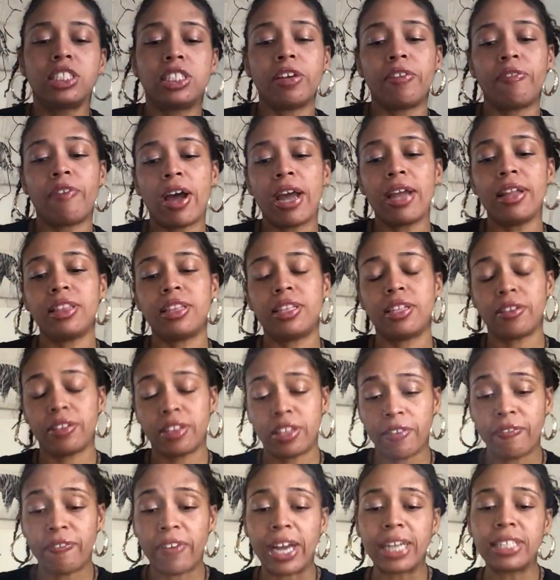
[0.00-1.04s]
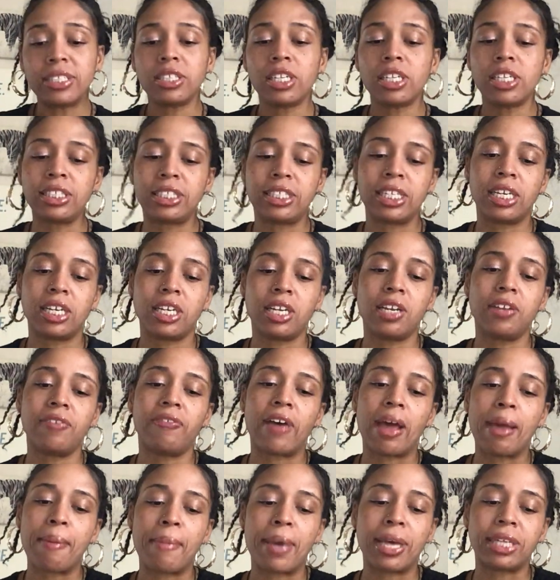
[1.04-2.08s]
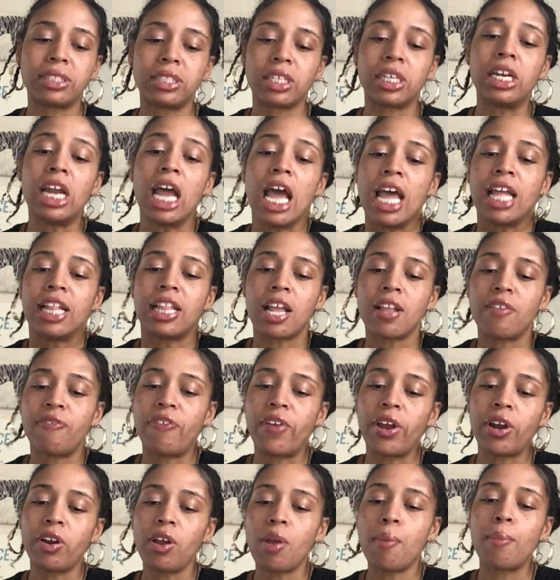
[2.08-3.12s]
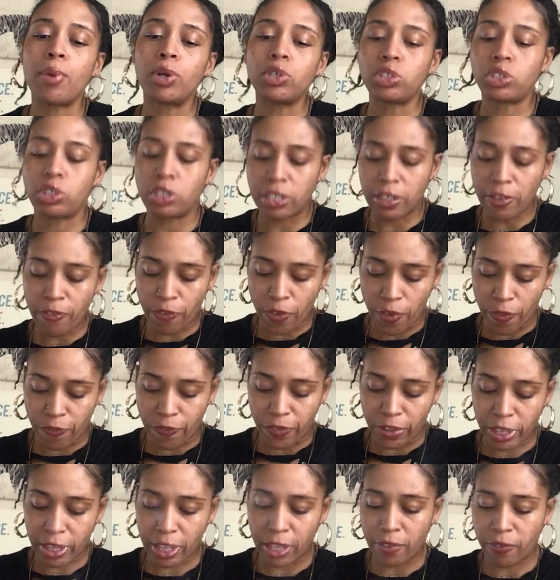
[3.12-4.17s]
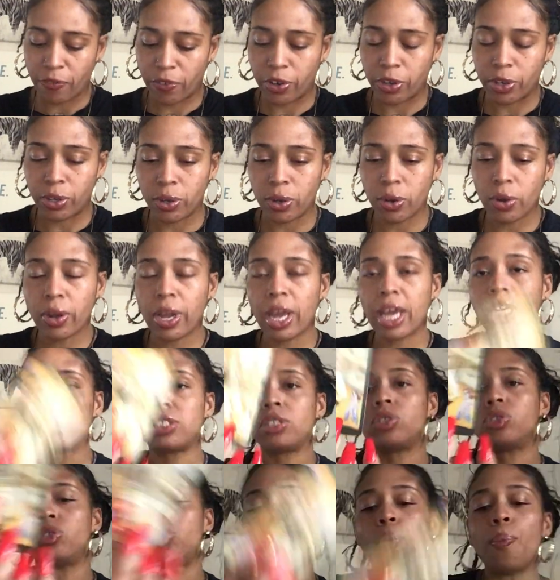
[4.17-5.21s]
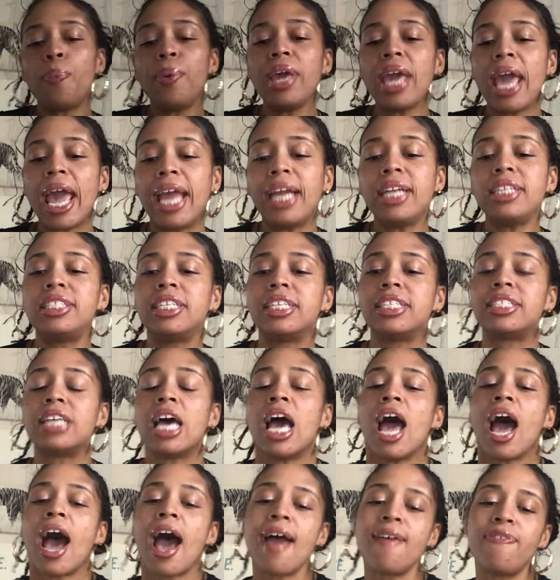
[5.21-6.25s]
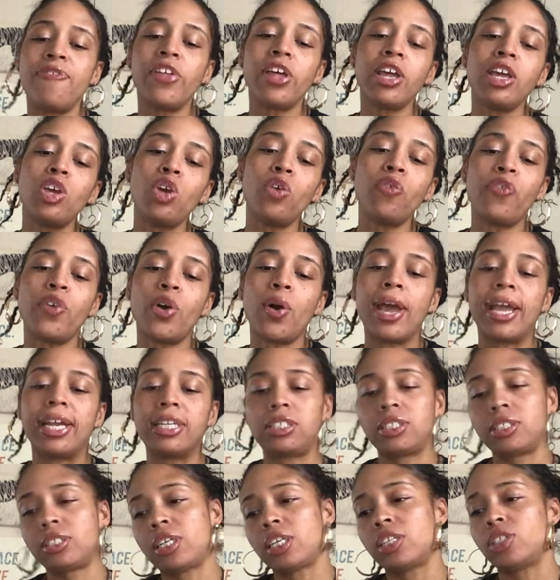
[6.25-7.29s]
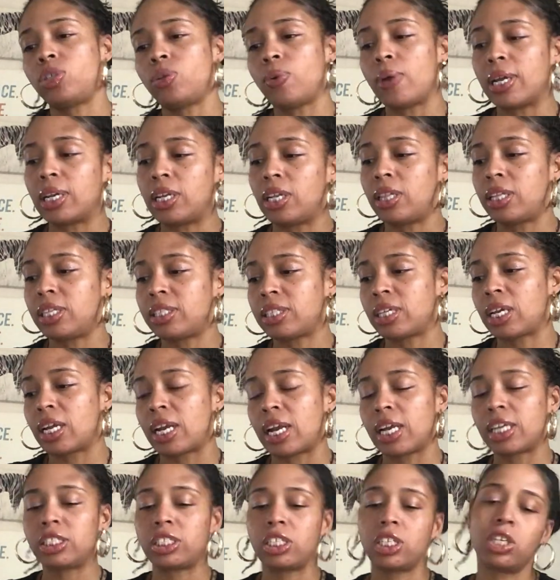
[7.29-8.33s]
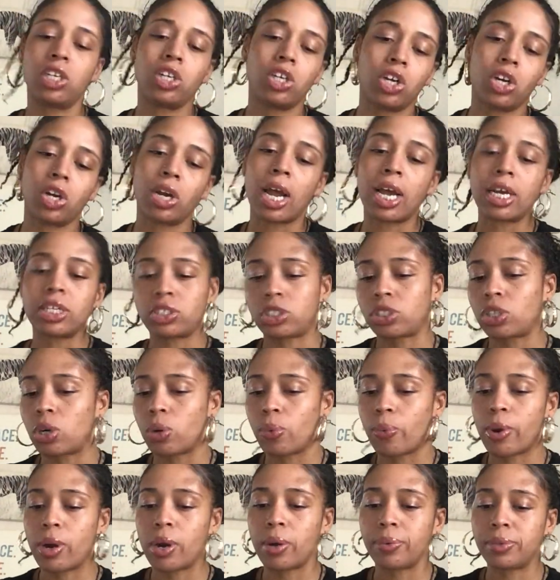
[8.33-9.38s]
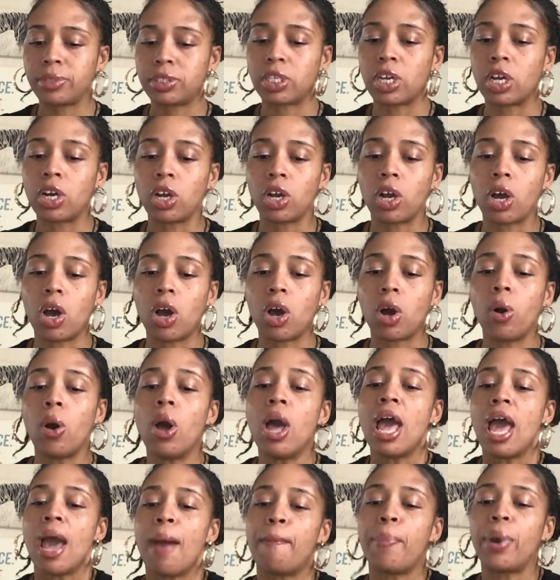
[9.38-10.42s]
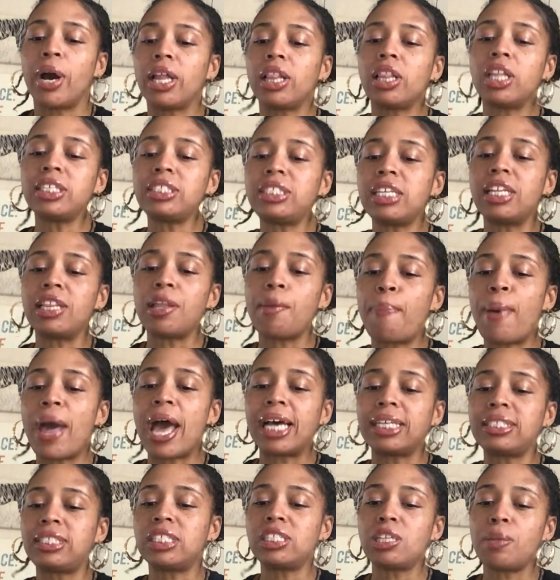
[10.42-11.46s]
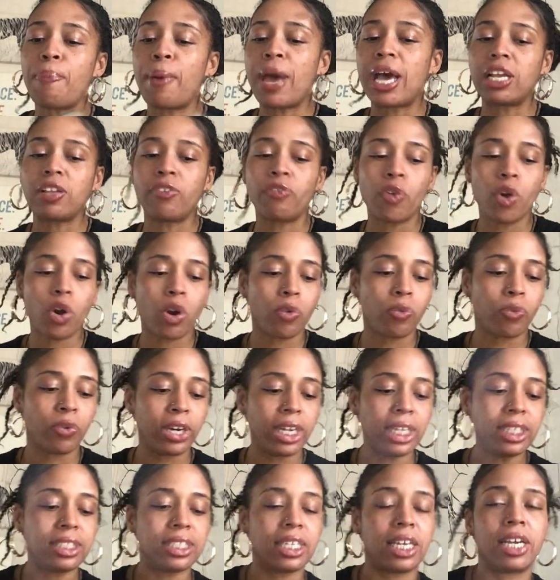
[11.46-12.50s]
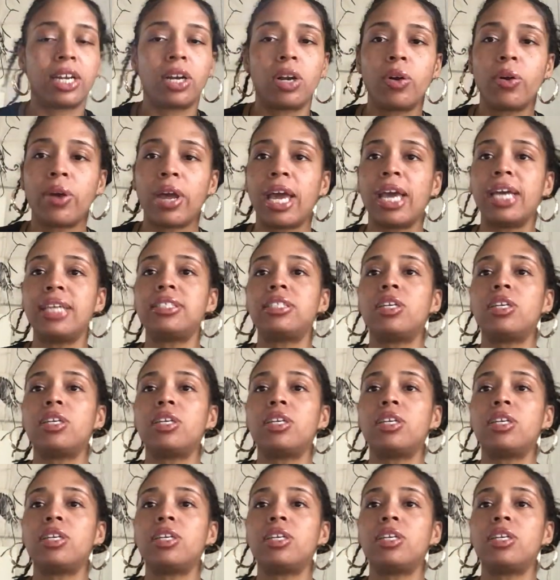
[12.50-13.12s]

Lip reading: divine. The Divine's going to send a Divine Masculine that's very emotionally fulfilling for you, okay? So don't be anxious. I feel like you feel anxious because you ended this connection and you're not sure where it was going to go. But listen, the past is the past for a reason, okay?